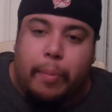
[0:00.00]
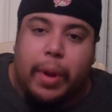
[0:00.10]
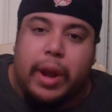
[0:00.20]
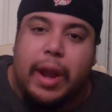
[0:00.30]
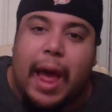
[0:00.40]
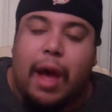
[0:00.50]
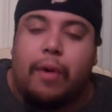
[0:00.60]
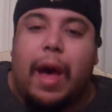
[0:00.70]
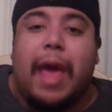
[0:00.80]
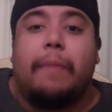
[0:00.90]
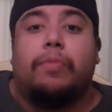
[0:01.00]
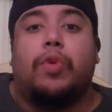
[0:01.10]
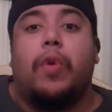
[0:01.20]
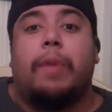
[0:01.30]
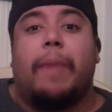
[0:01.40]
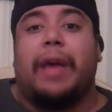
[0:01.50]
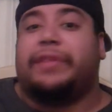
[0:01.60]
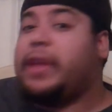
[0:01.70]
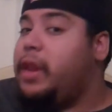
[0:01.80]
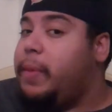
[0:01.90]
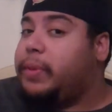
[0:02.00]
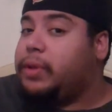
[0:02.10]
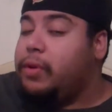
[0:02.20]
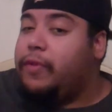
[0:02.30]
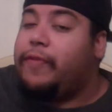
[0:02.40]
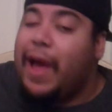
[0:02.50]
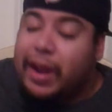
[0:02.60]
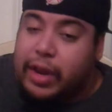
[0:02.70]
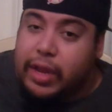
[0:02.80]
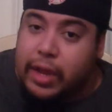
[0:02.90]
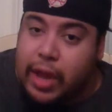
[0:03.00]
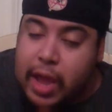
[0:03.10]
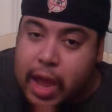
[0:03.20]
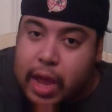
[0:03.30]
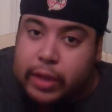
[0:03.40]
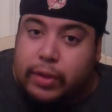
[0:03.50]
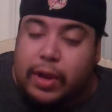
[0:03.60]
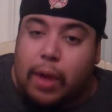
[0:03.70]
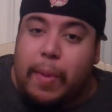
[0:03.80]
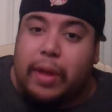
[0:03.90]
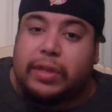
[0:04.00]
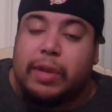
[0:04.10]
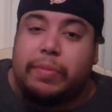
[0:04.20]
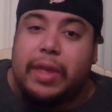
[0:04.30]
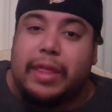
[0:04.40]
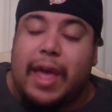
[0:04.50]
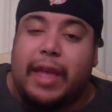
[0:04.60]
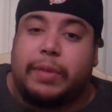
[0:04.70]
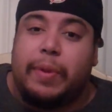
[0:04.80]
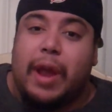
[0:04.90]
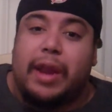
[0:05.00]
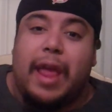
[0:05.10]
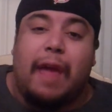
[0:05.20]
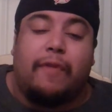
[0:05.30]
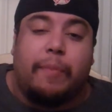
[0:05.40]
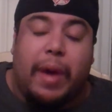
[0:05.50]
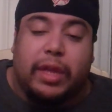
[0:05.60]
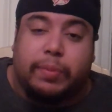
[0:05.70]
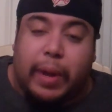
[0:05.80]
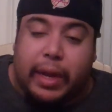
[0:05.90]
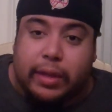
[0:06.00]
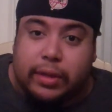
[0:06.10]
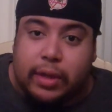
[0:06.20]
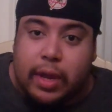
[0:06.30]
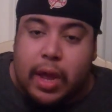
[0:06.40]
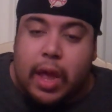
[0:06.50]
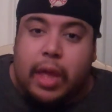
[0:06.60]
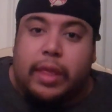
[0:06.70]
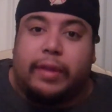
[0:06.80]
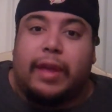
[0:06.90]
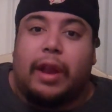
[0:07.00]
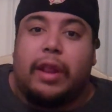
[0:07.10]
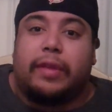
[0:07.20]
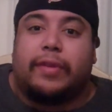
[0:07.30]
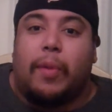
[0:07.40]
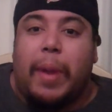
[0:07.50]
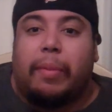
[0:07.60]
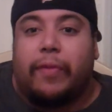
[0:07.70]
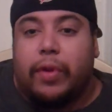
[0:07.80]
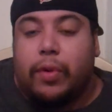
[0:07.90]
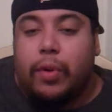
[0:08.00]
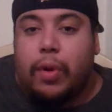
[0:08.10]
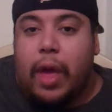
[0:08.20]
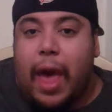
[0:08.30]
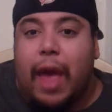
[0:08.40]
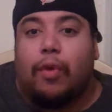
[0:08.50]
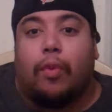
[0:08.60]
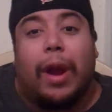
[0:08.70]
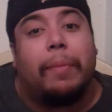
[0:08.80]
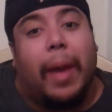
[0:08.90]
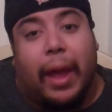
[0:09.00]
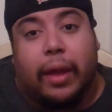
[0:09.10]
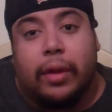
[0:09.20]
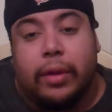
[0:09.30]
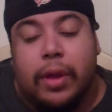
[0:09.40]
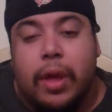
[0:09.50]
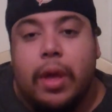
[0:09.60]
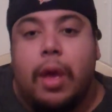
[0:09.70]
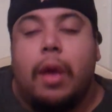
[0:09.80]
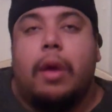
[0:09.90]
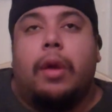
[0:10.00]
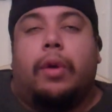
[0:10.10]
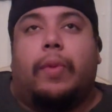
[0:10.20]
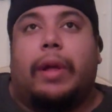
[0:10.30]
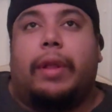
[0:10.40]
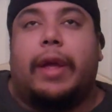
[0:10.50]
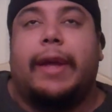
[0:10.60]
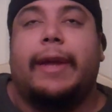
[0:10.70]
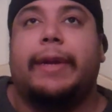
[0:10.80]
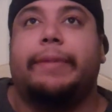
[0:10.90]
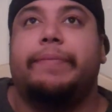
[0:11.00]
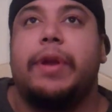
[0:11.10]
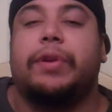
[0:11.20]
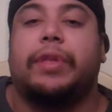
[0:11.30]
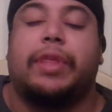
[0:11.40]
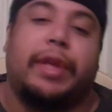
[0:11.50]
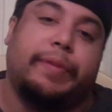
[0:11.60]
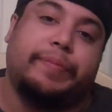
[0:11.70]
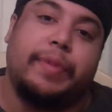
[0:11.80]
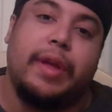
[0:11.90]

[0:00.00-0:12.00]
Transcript: But now I am doing my second episode, finally, to talk about something that has been on everybody's minds. This Hell in a Cell pay-per-view and Ryback. Well, here's the thing.